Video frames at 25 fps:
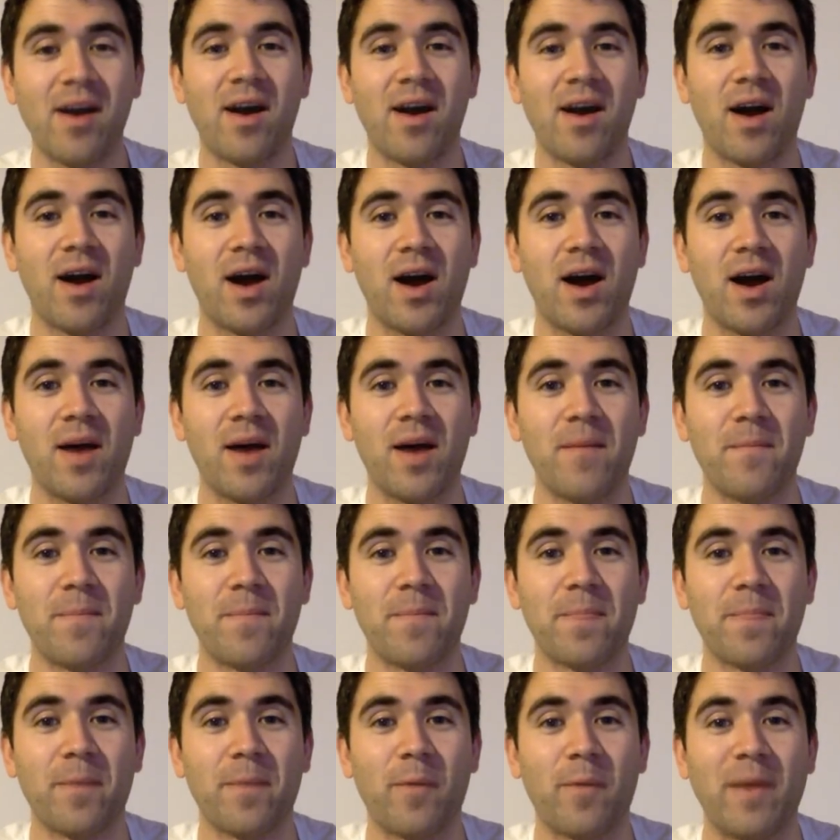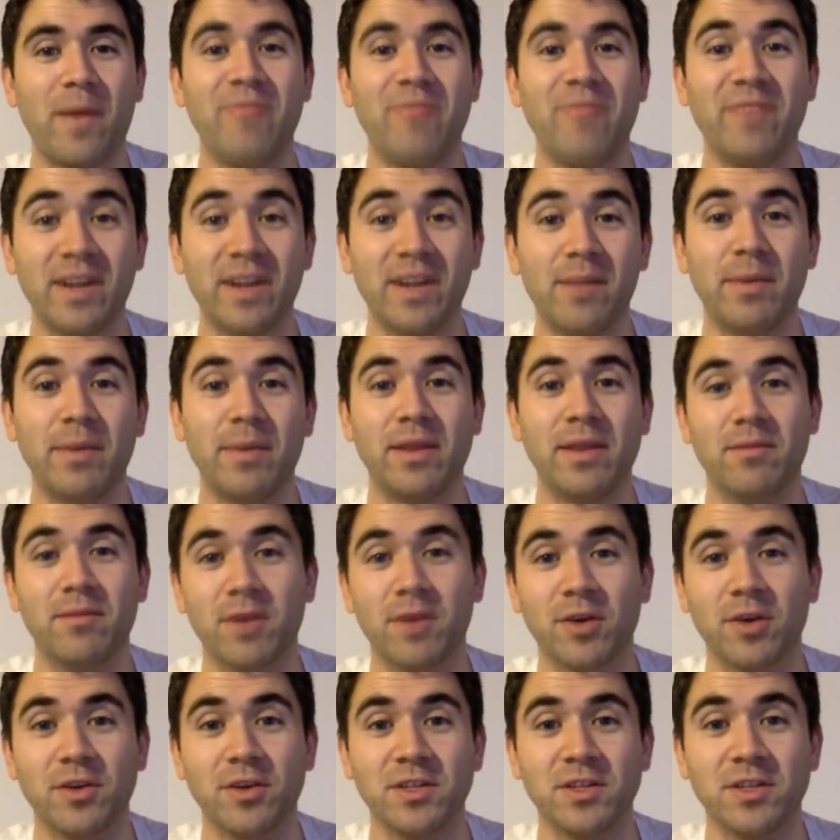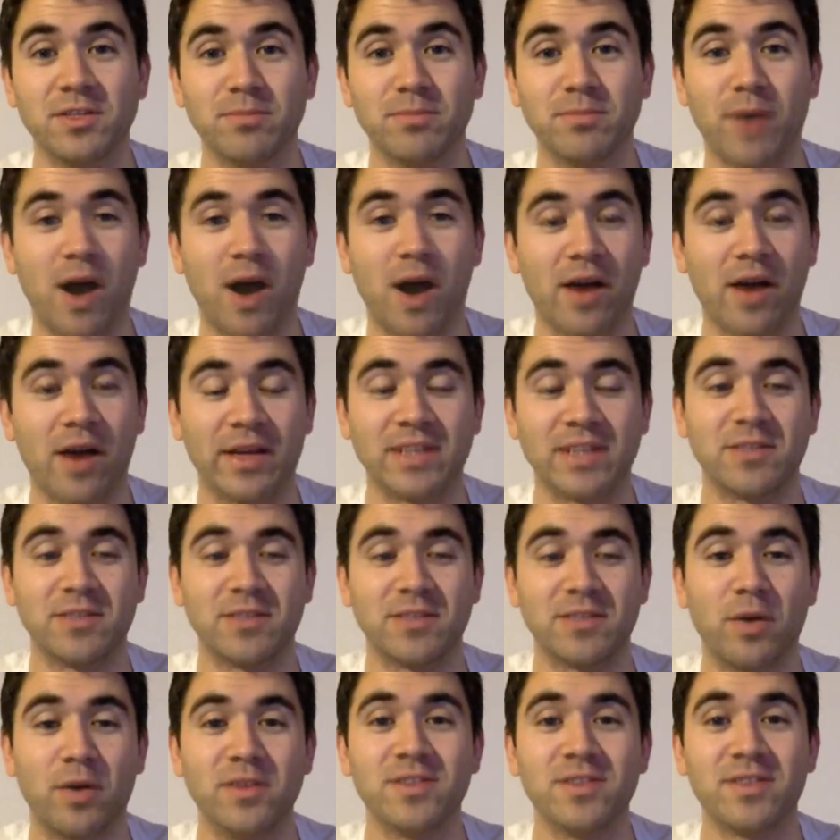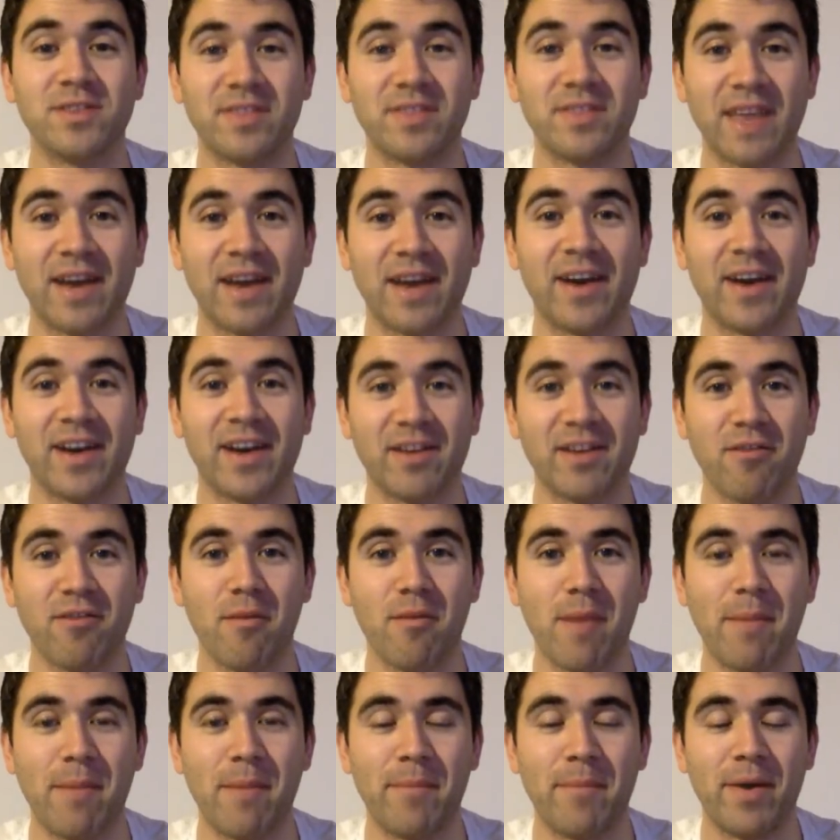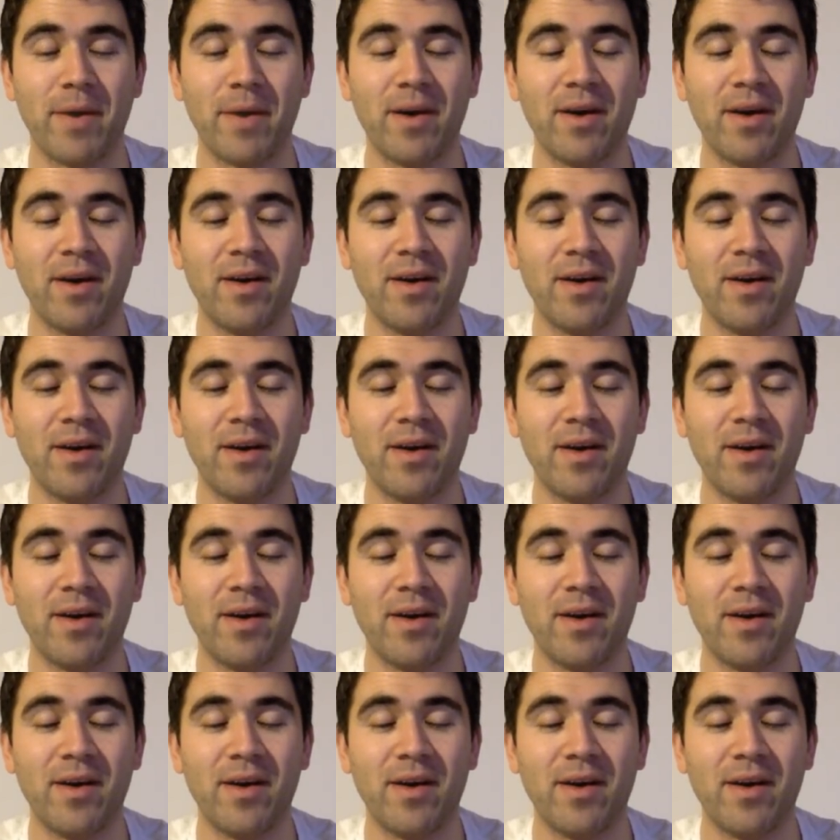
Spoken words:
When Villa beat them at Goodison Park, that's the one thing I can remember.